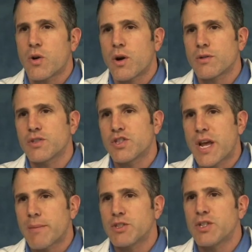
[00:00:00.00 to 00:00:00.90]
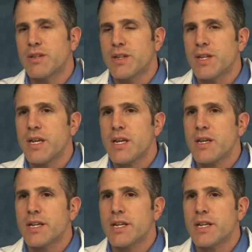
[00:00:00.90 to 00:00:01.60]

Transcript: cartilage damage in the knee